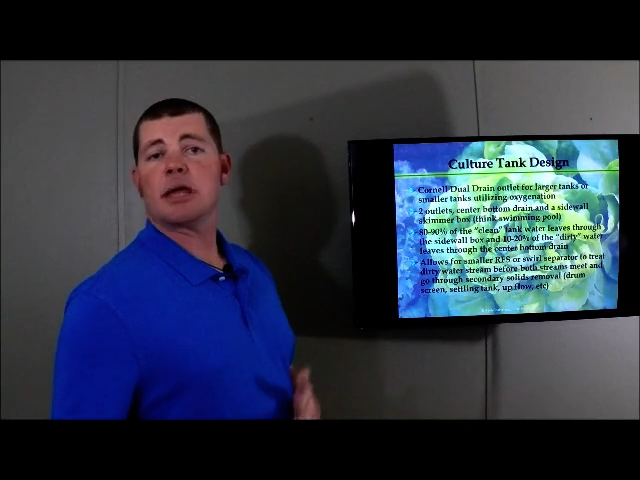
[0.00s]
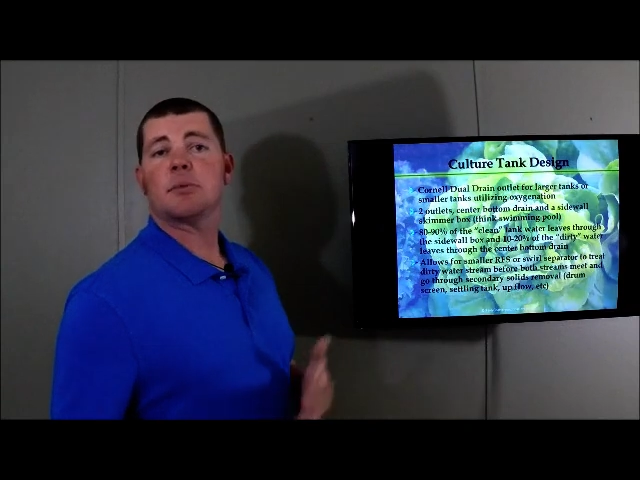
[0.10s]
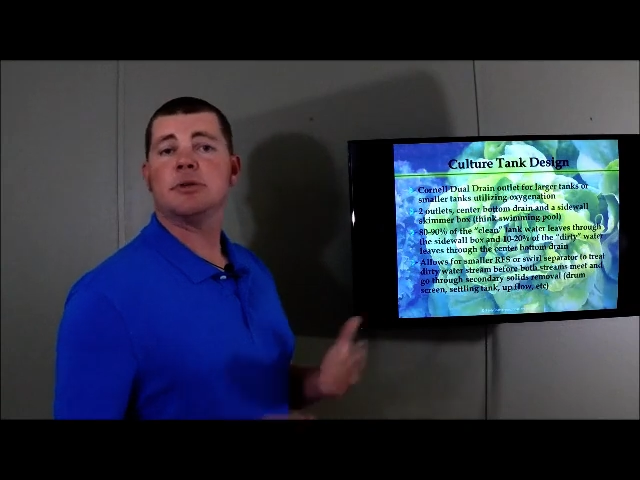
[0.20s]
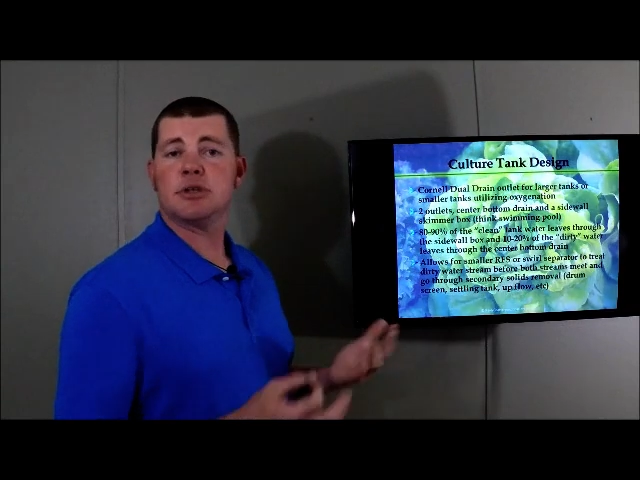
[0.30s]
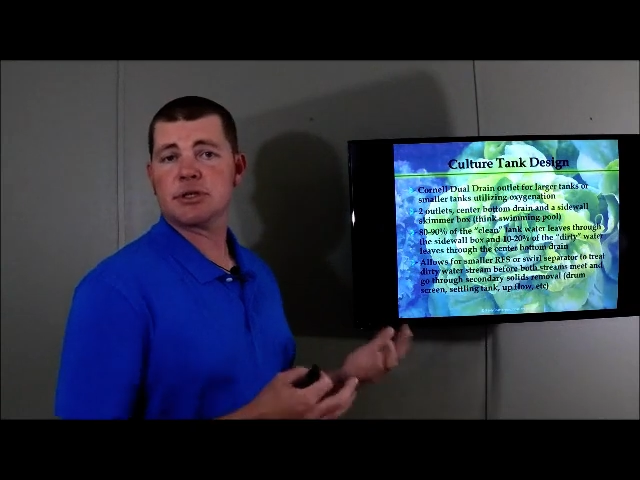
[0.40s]

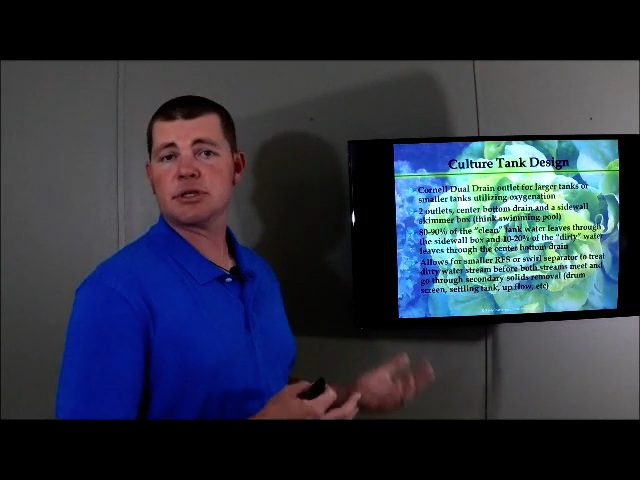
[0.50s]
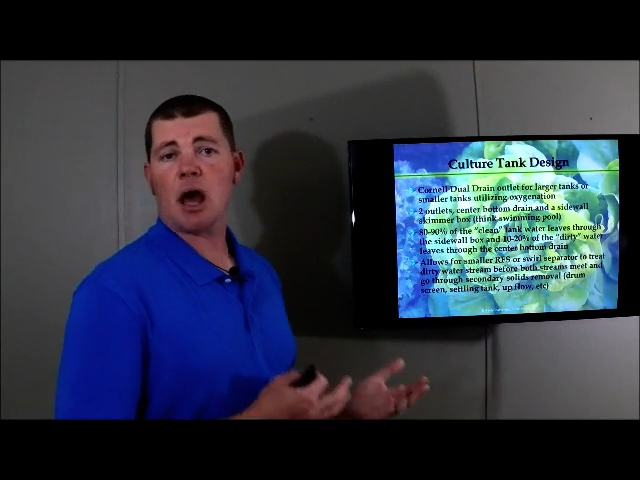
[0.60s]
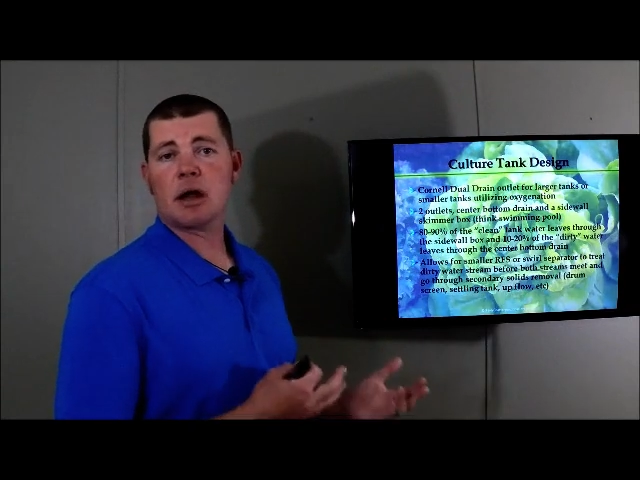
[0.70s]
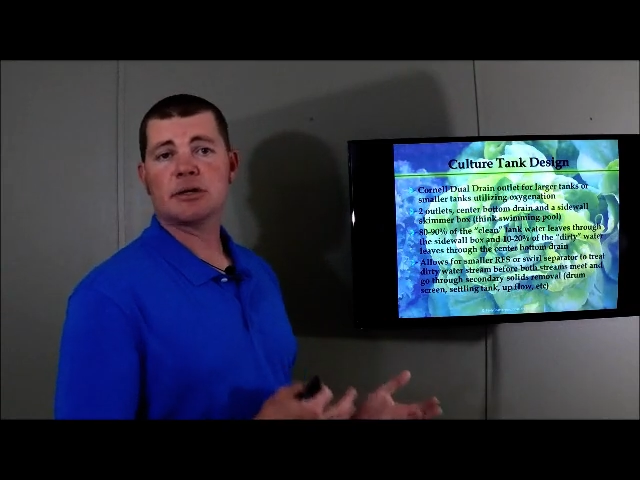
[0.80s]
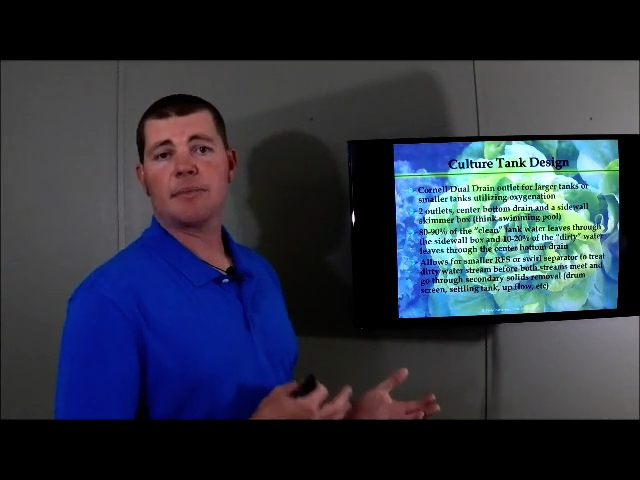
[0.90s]
like we just
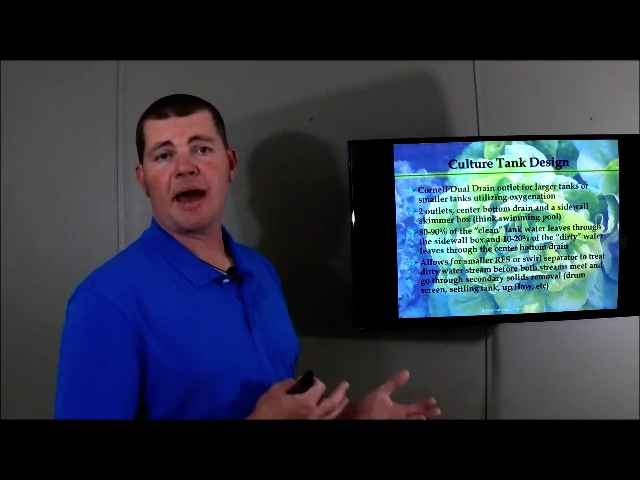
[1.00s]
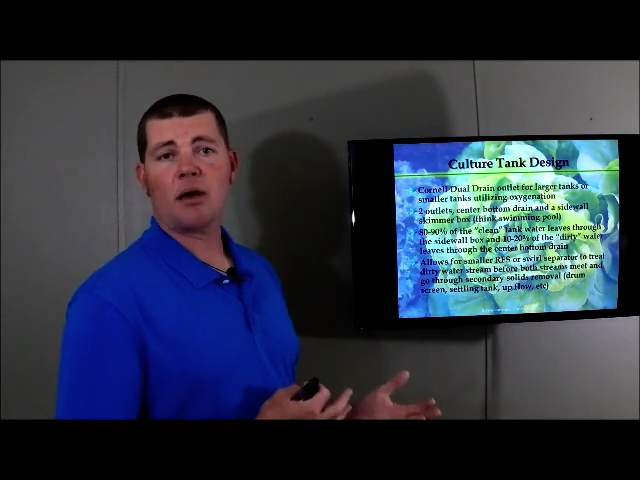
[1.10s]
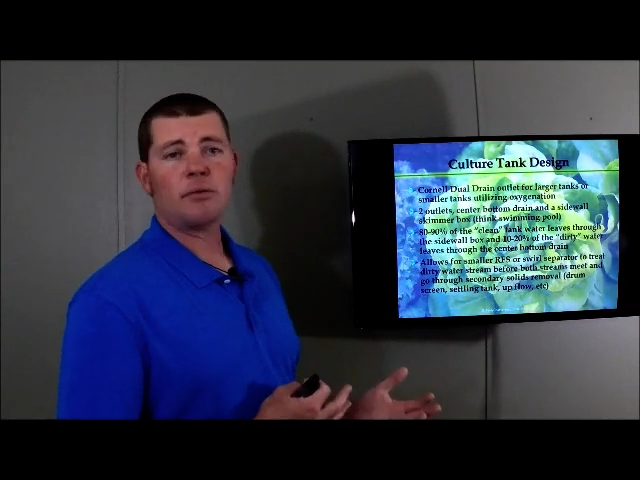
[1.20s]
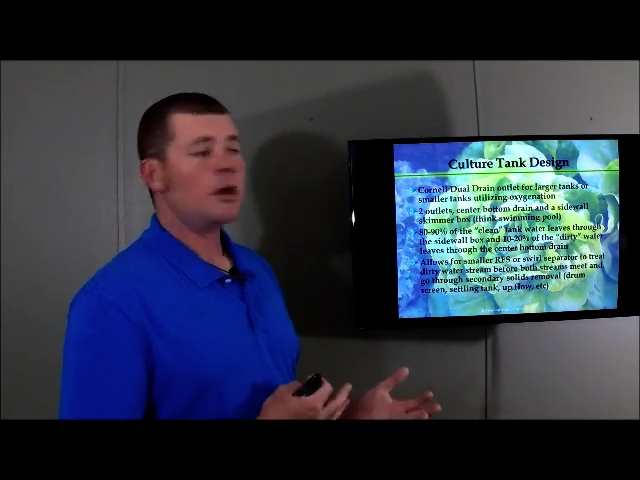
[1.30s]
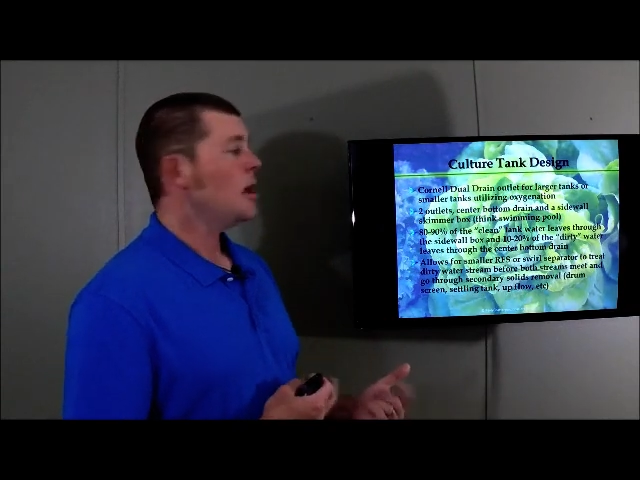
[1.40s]
talked
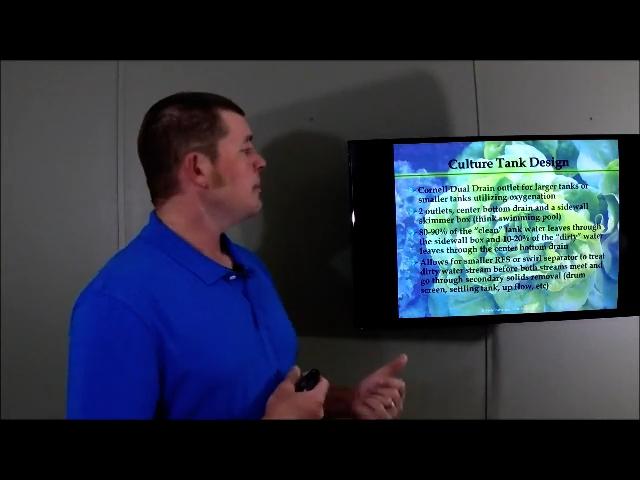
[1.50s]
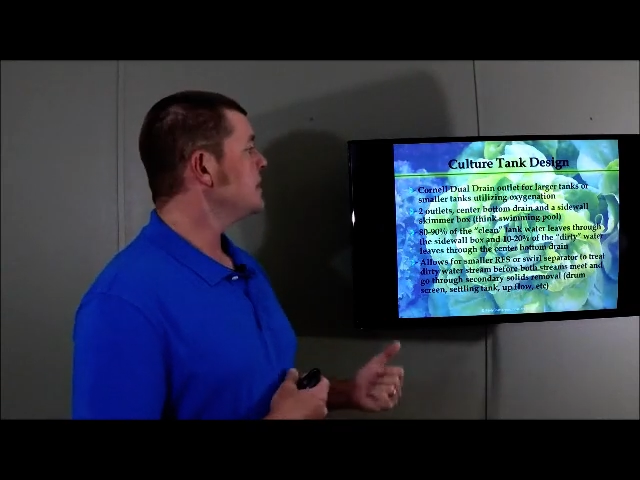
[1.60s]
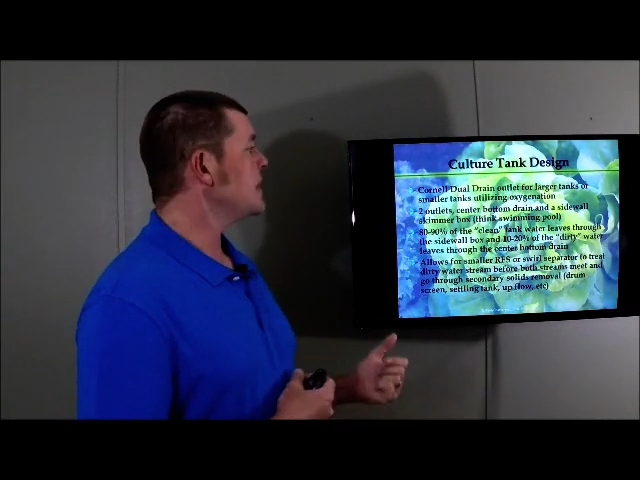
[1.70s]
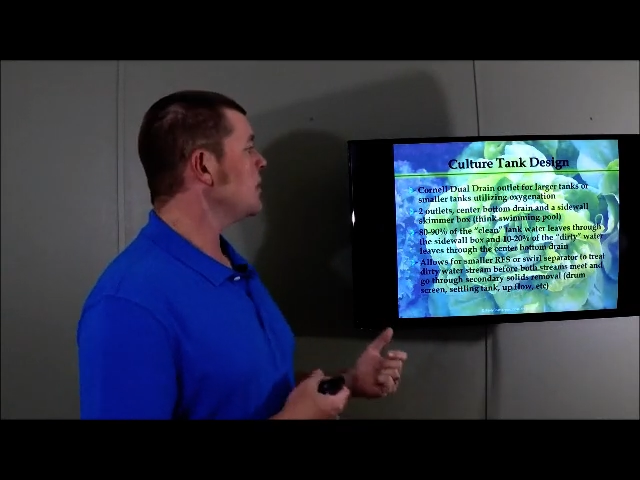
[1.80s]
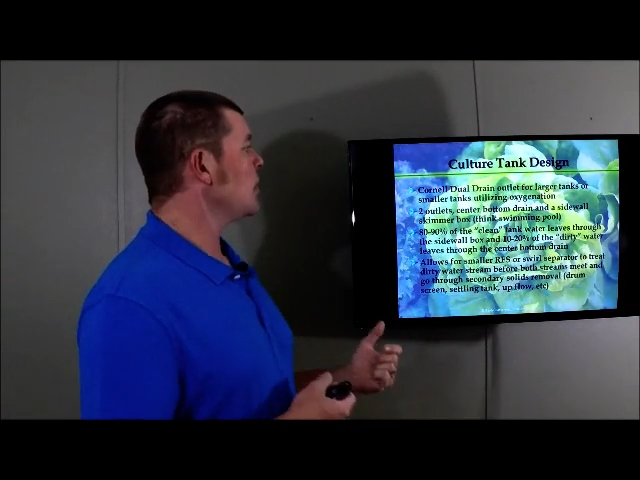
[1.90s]
about,
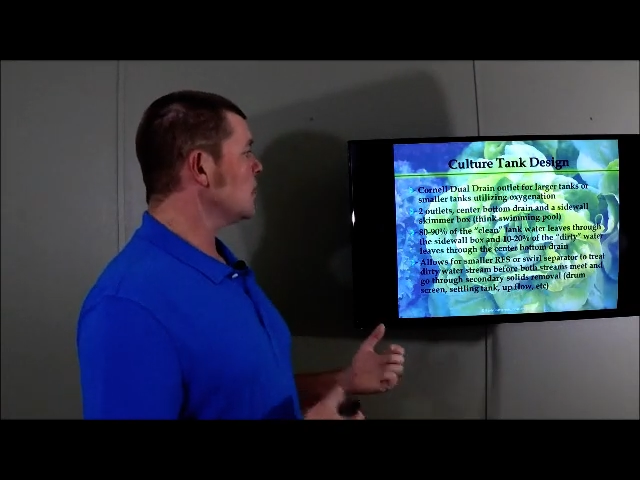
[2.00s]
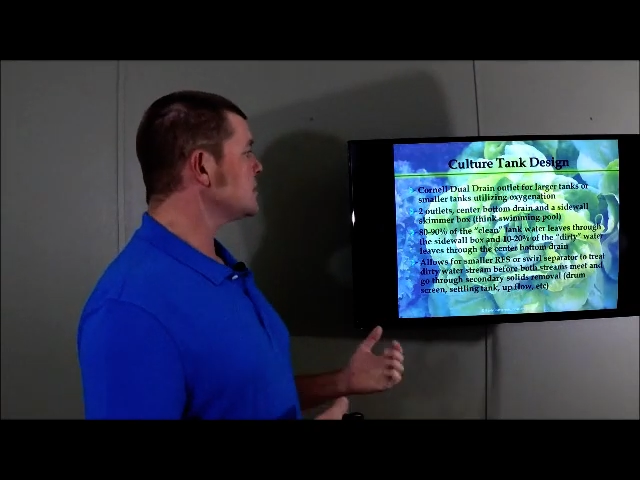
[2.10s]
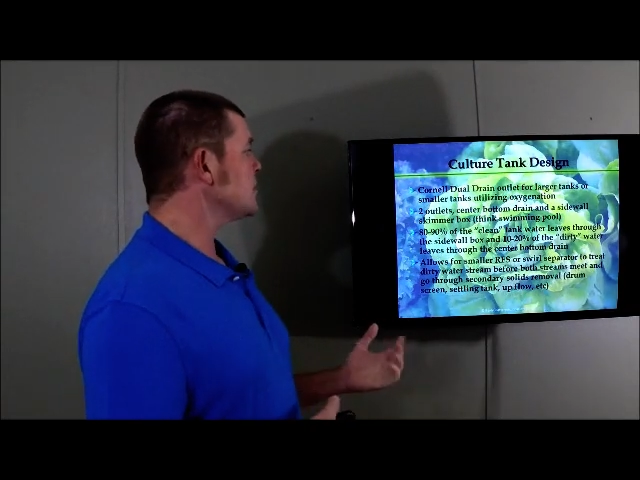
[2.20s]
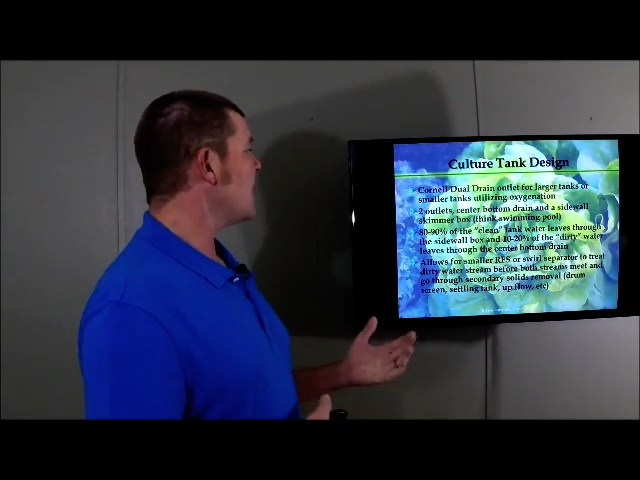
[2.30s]
but then we also